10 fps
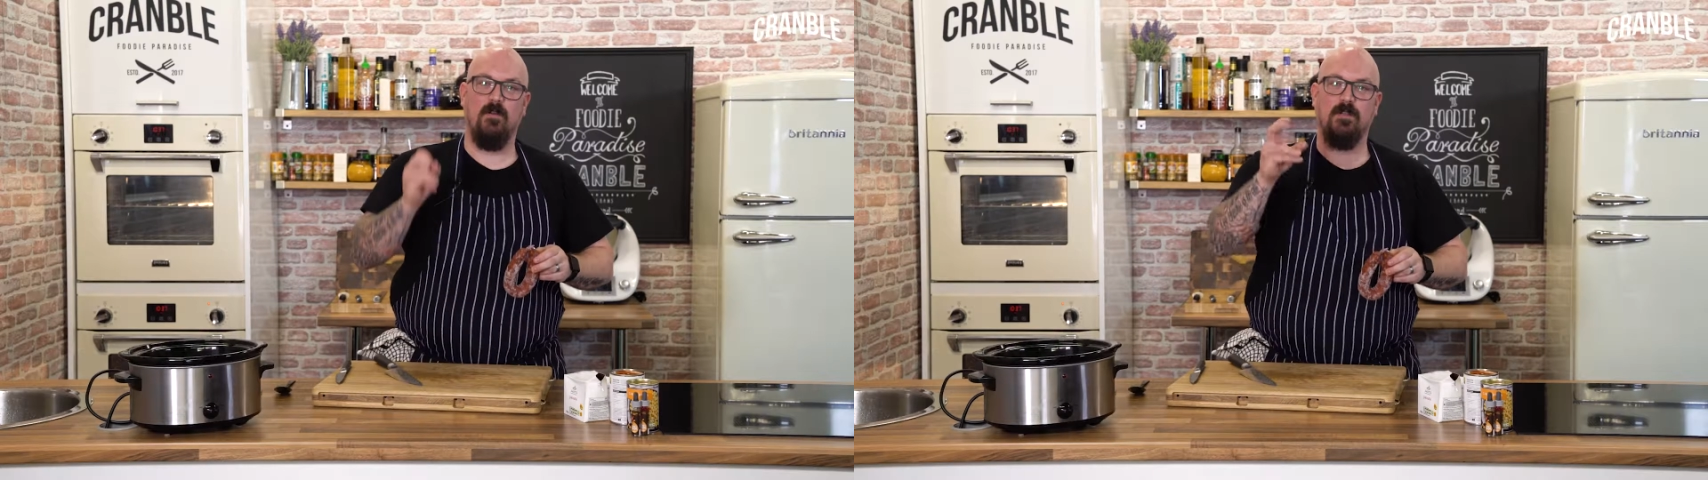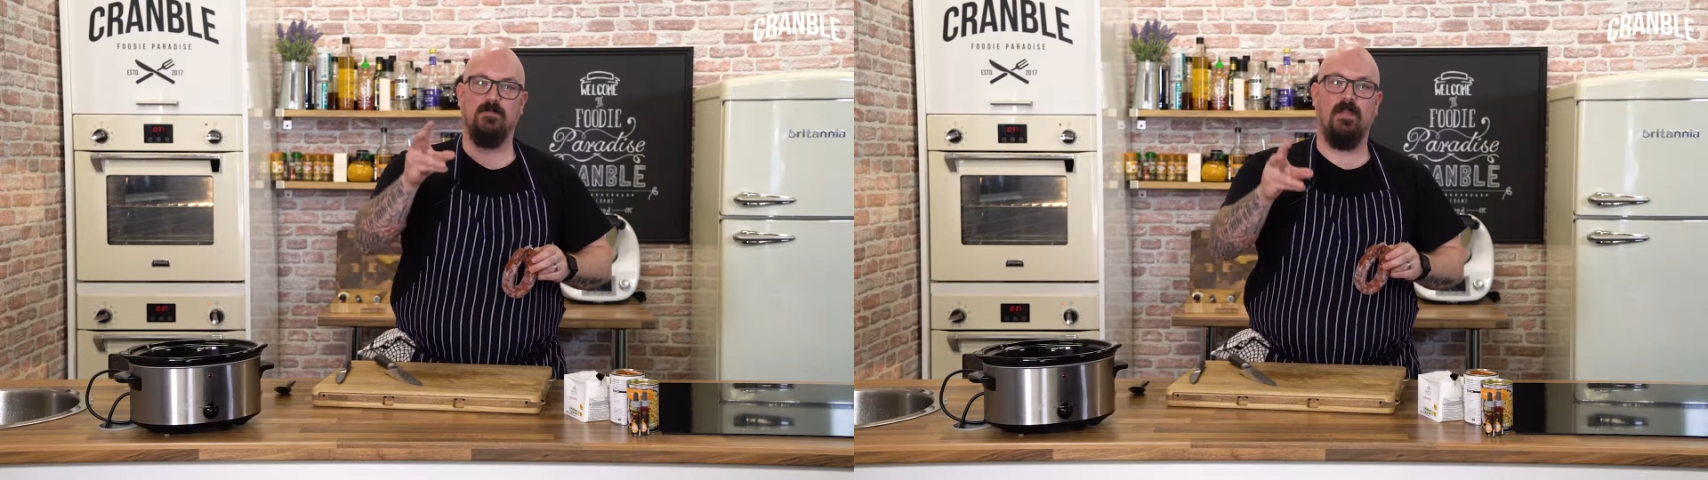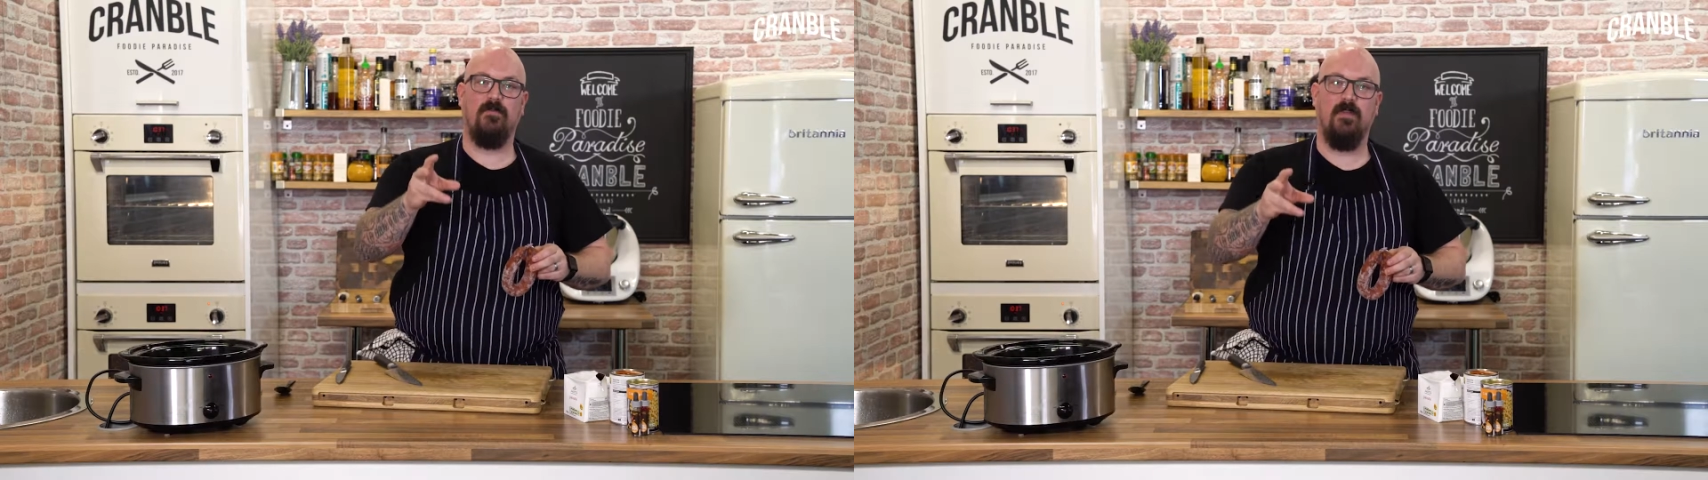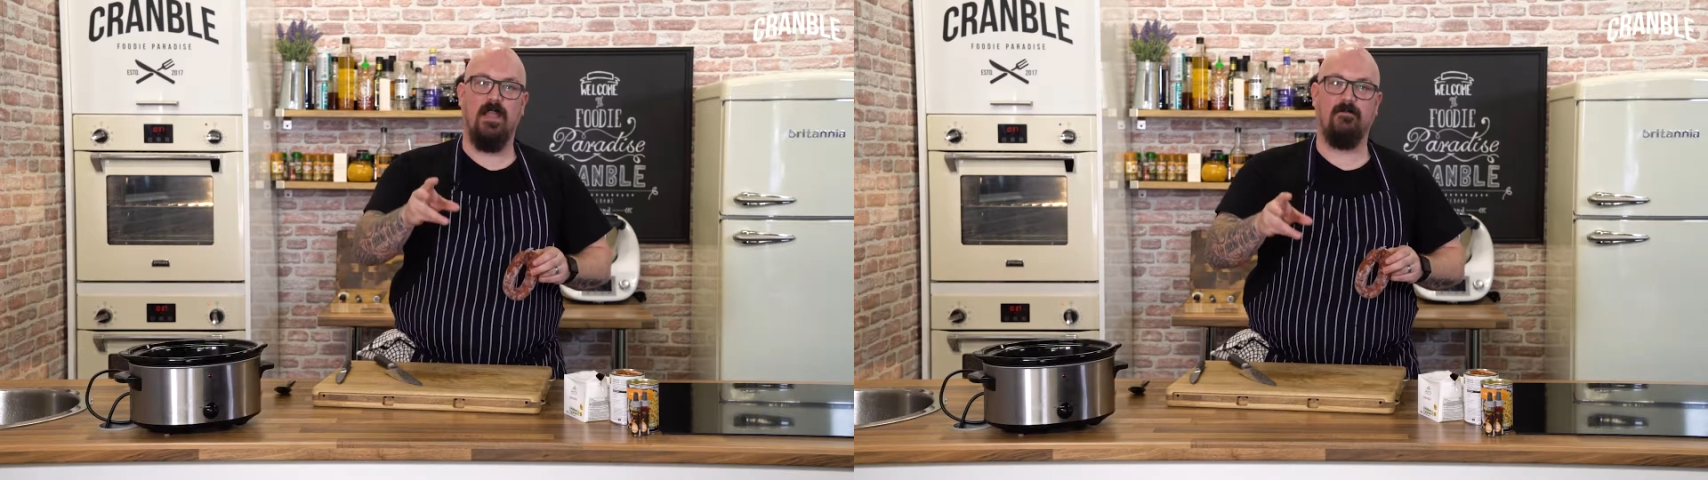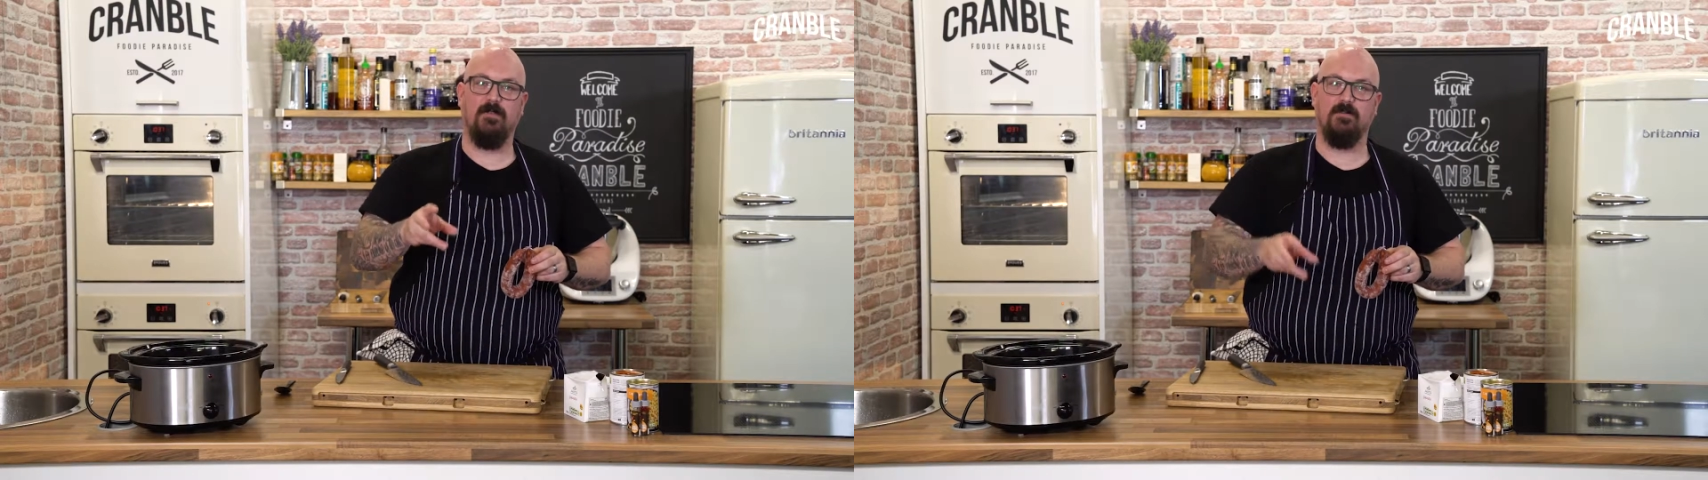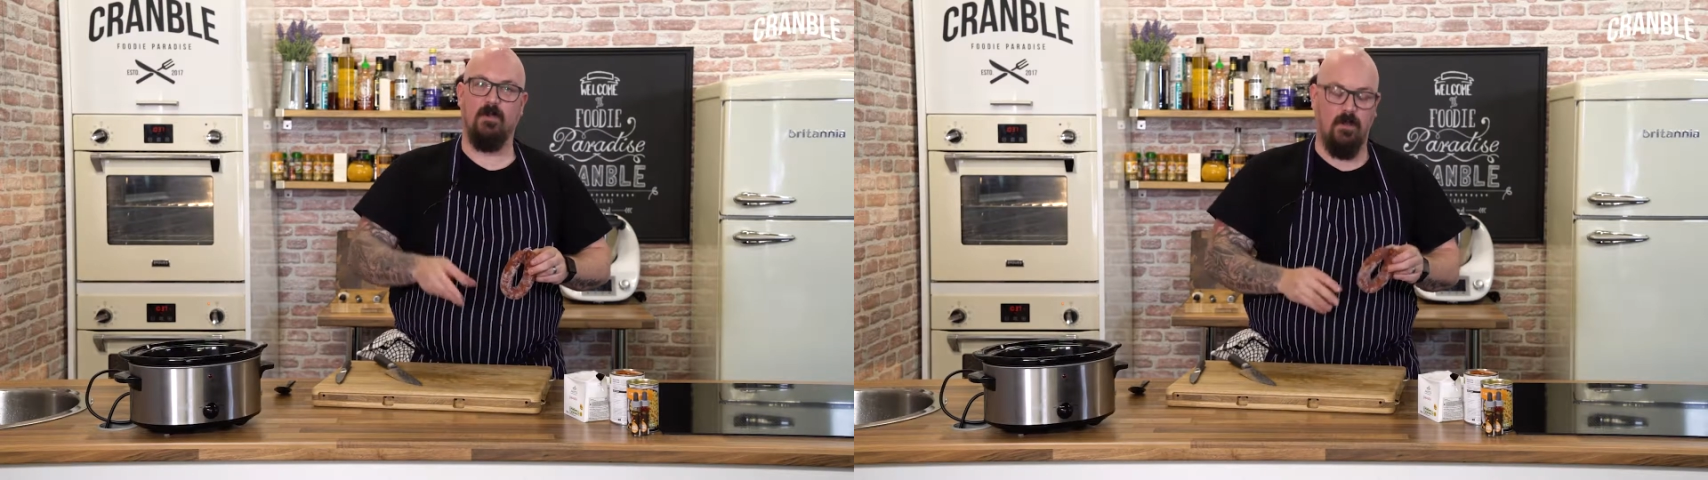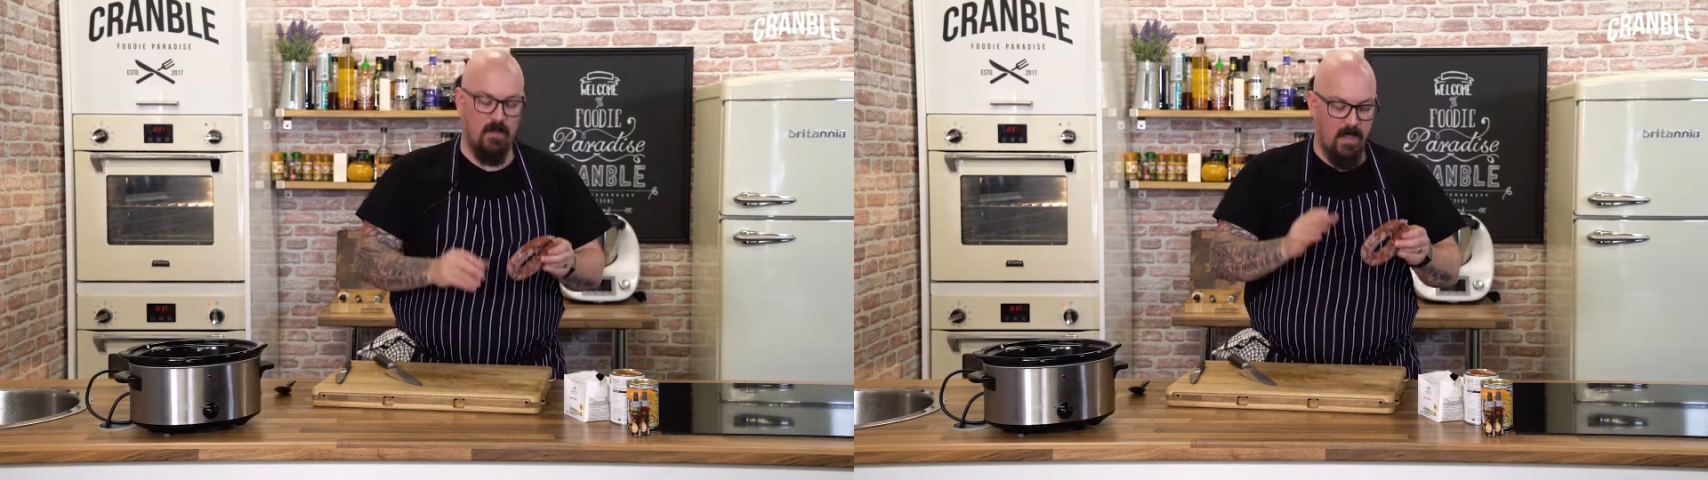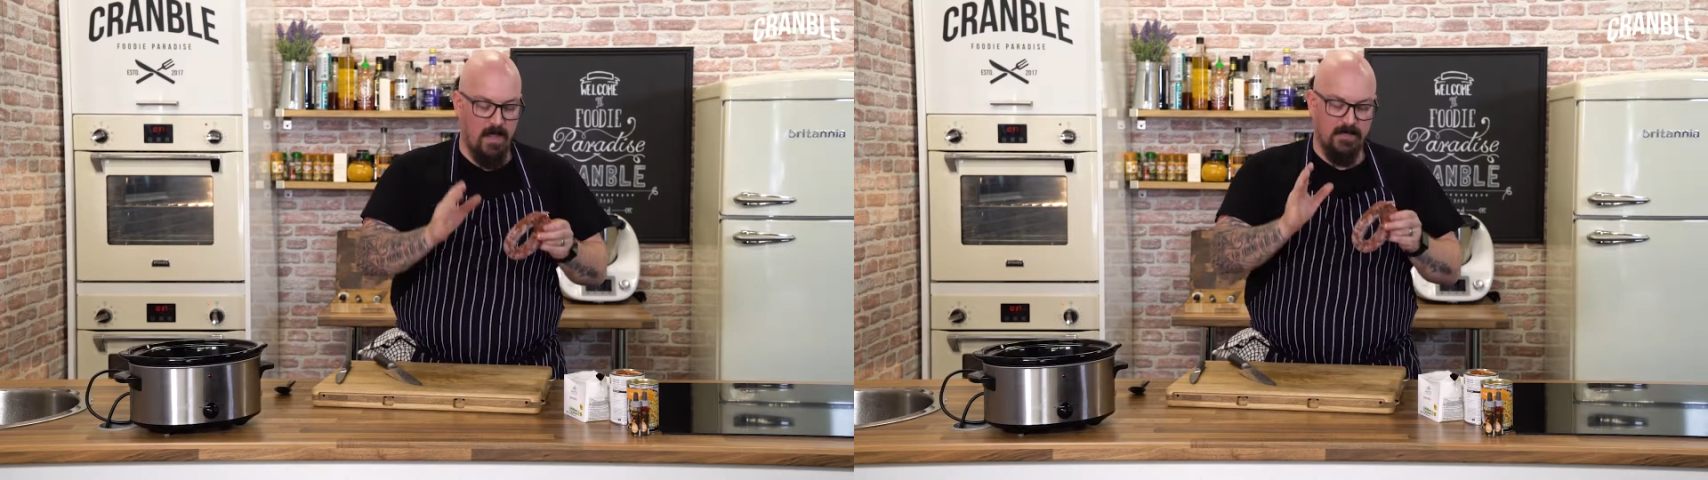a nice bit of flavour as well.